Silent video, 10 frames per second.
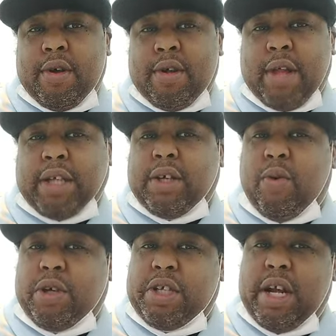That's a
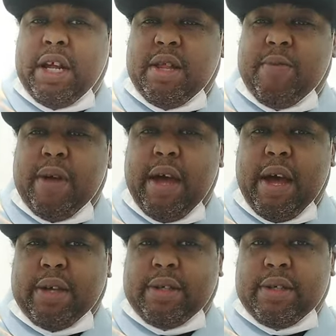question that needs to be
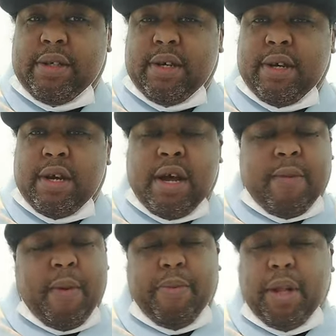asked.
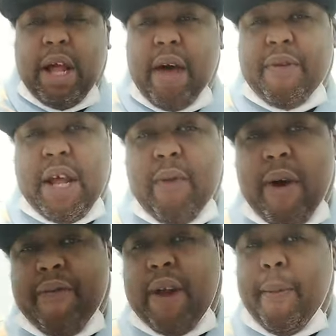I'm gonna be live and
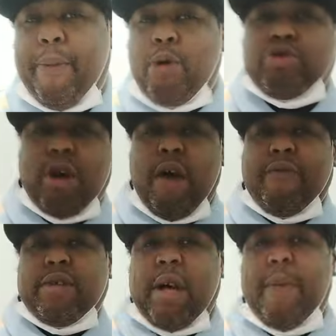direct from that post
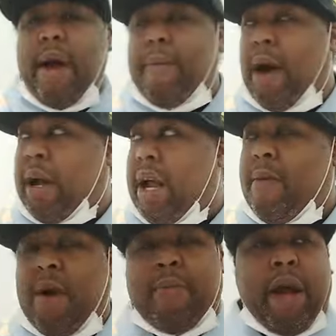conference. I'm gonna have my
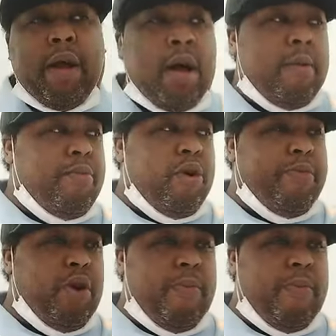camera up right. I'm